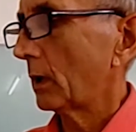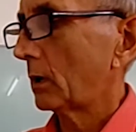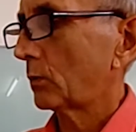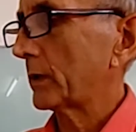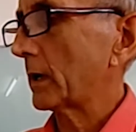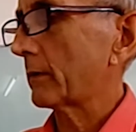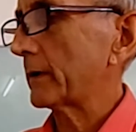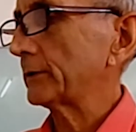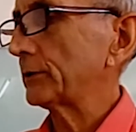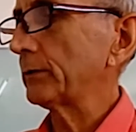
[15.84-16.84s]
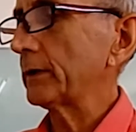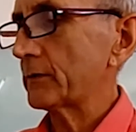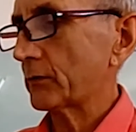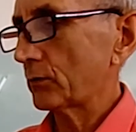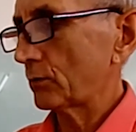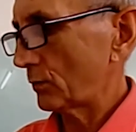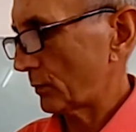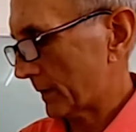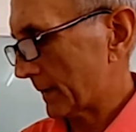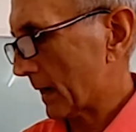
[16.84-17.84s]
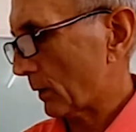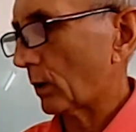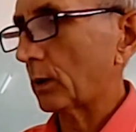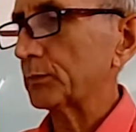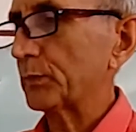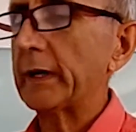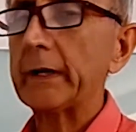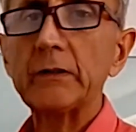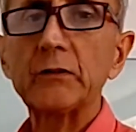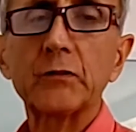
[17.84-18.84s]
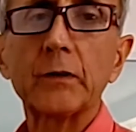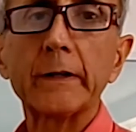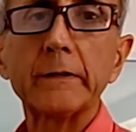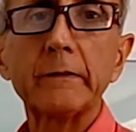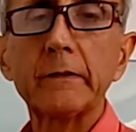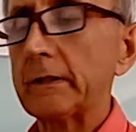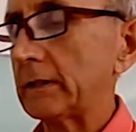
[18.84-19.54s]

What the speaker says: We are in Unit 2. We're now on page 19.